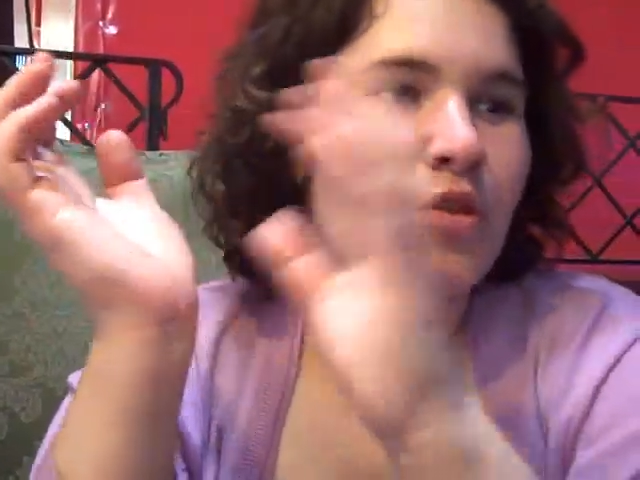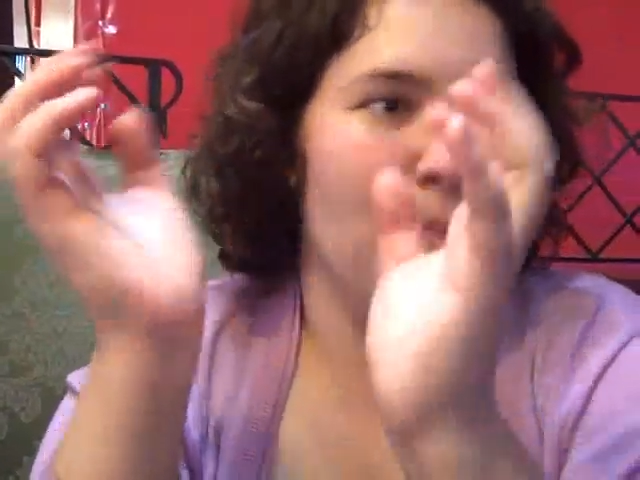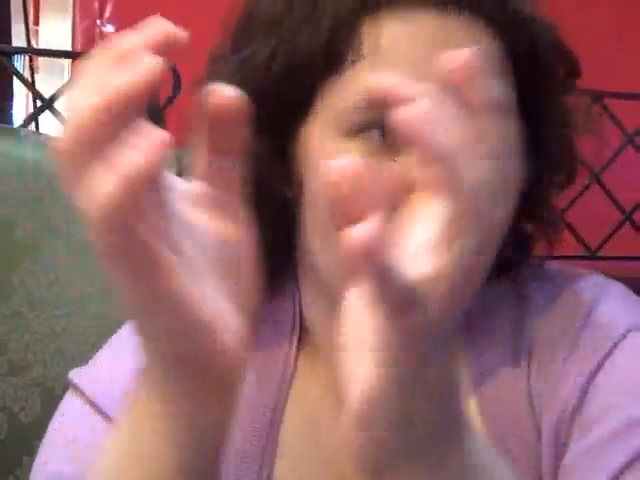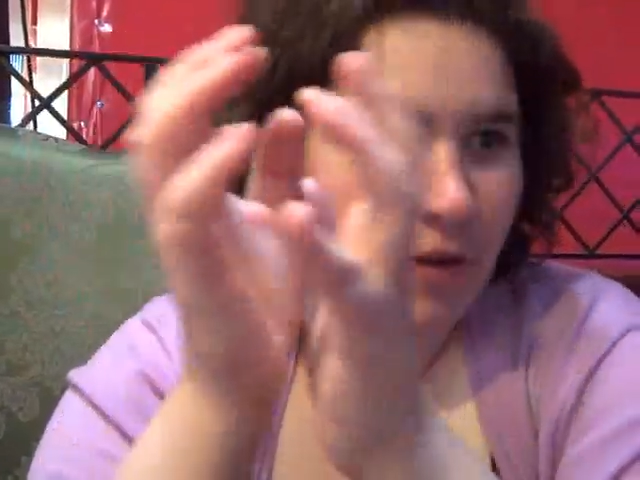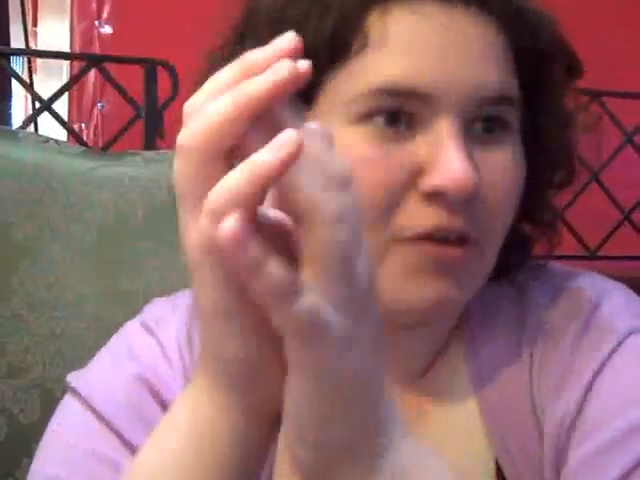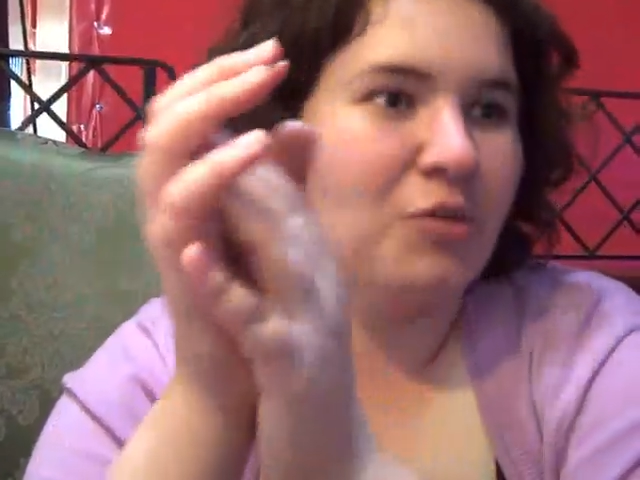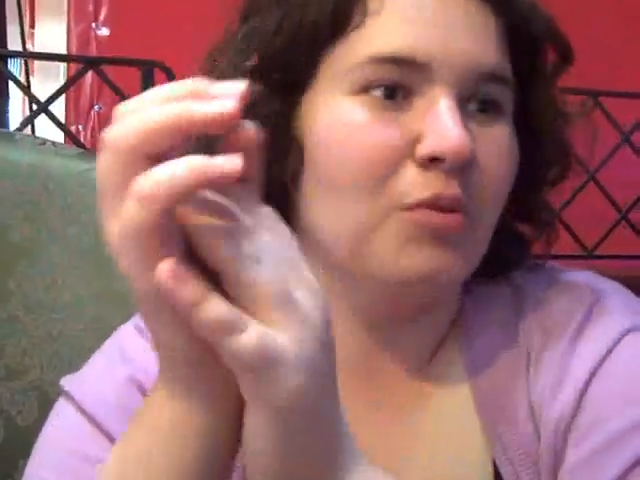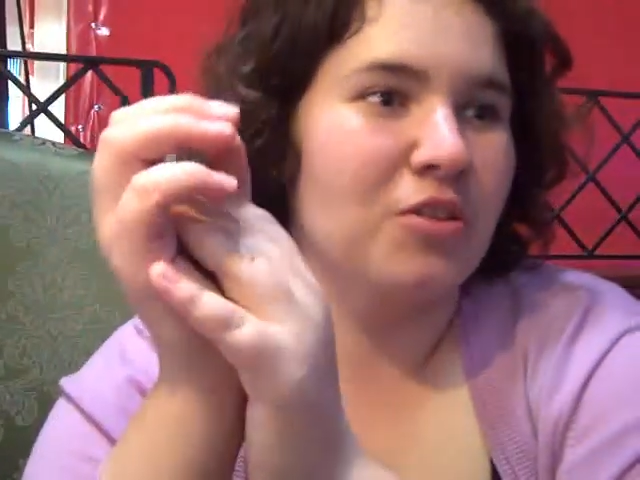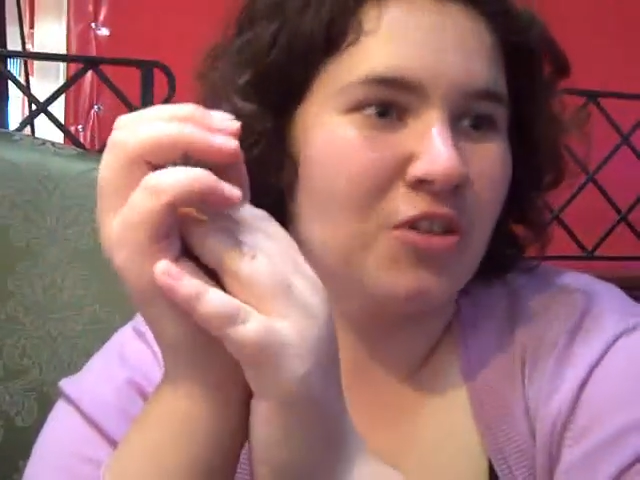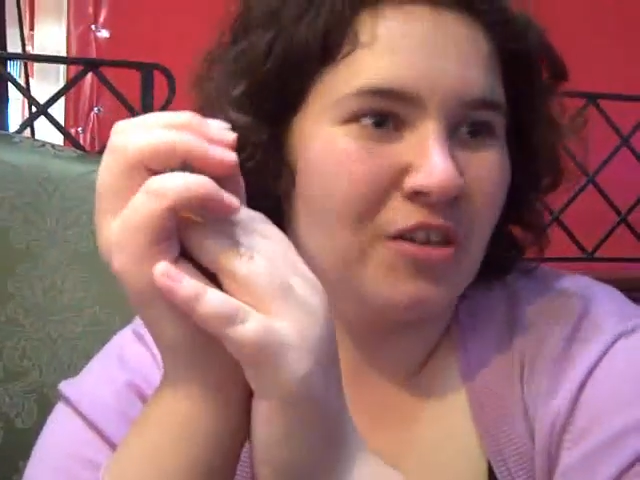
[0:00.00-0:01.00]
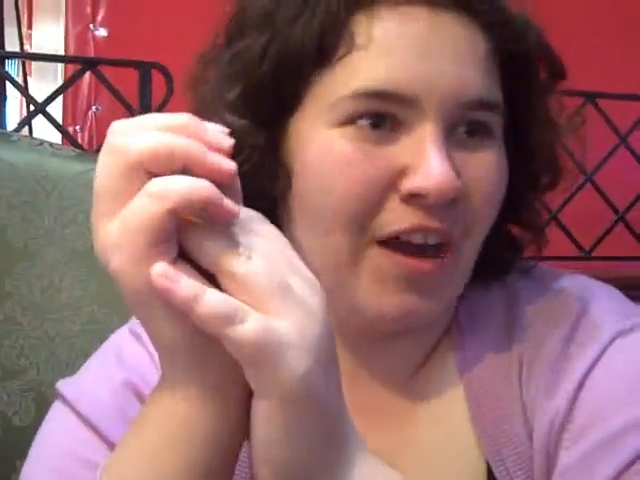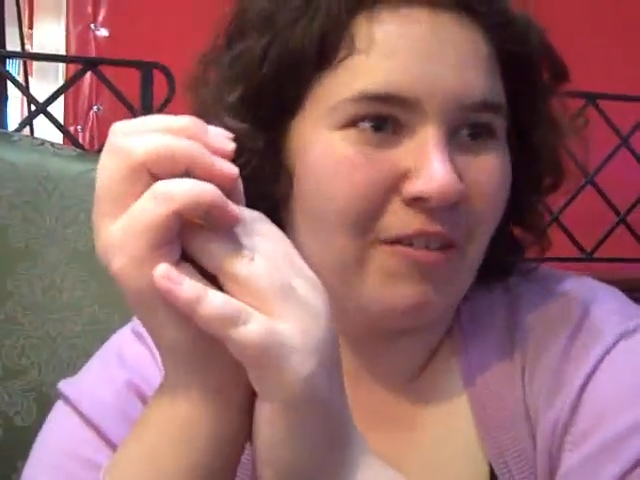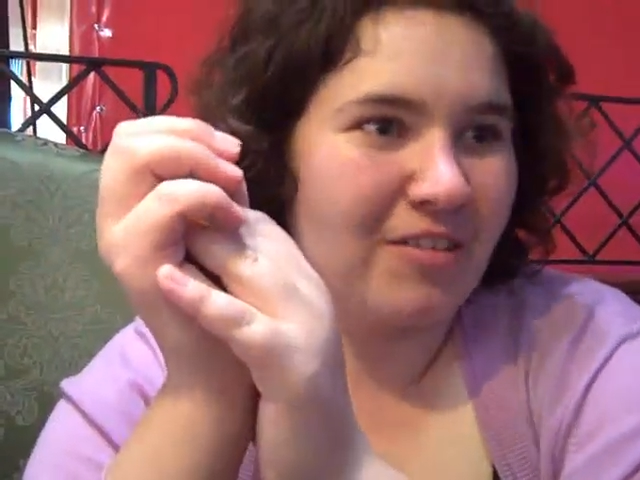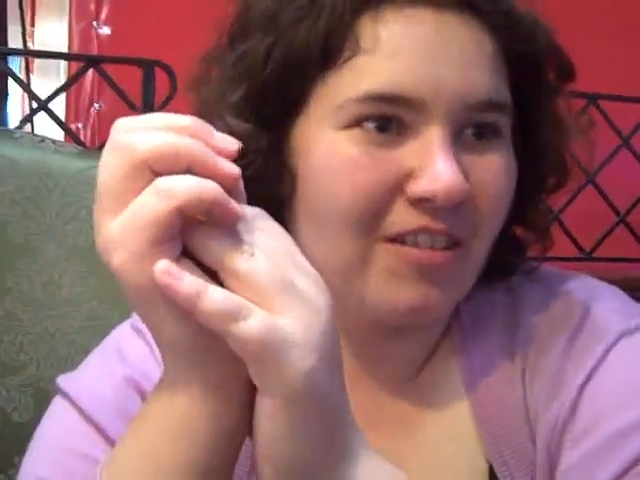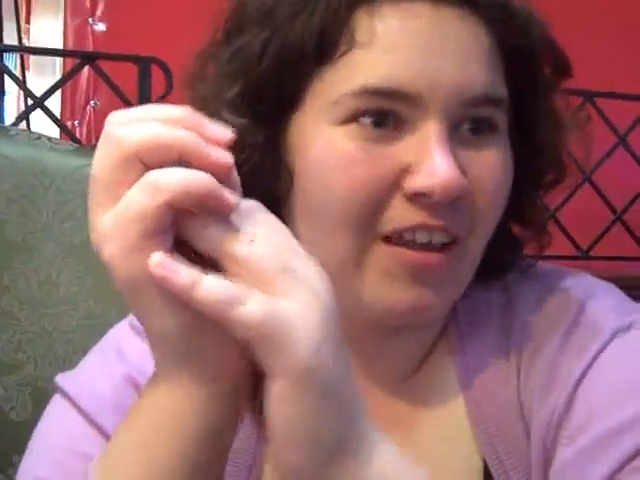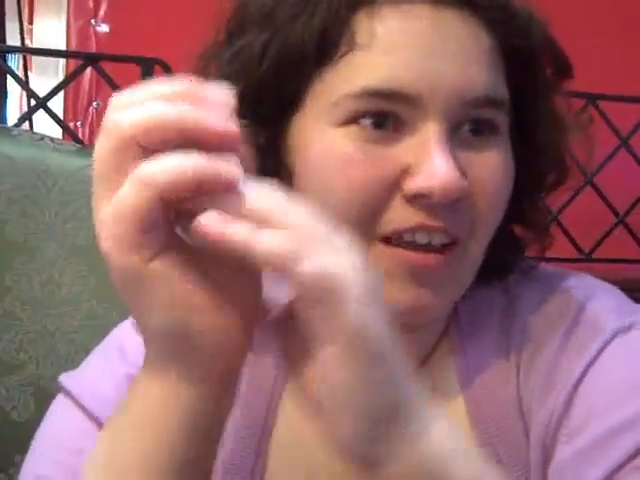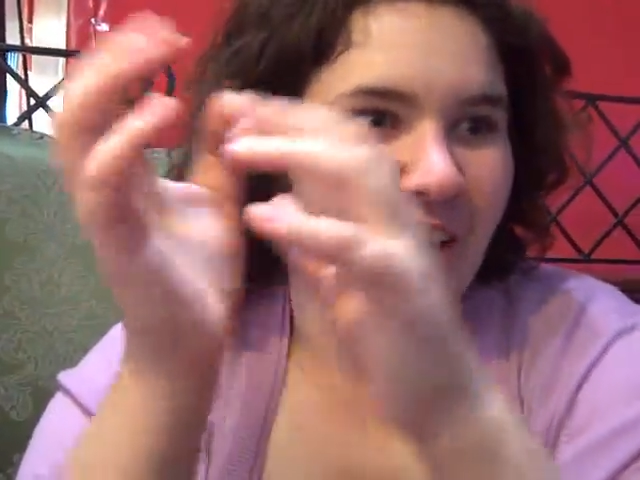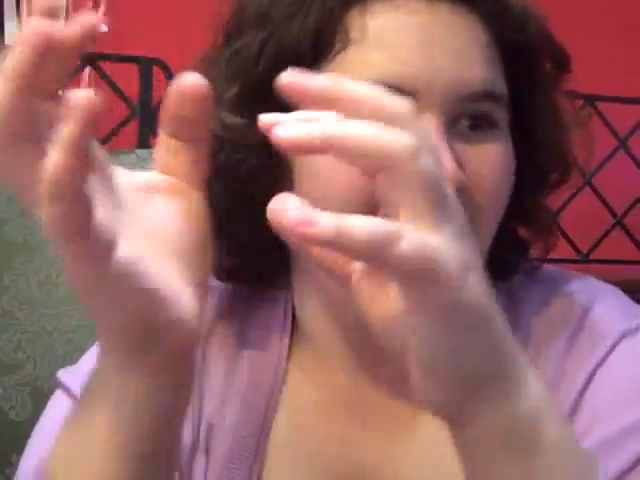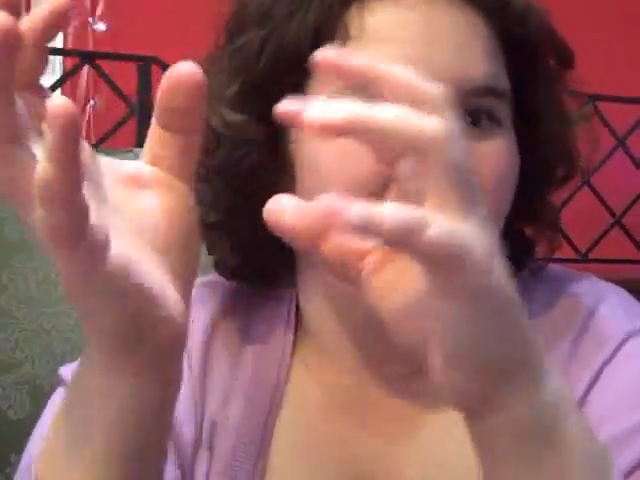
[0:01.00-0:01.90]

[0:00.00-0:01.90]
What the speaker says: the better it will turn out. Like,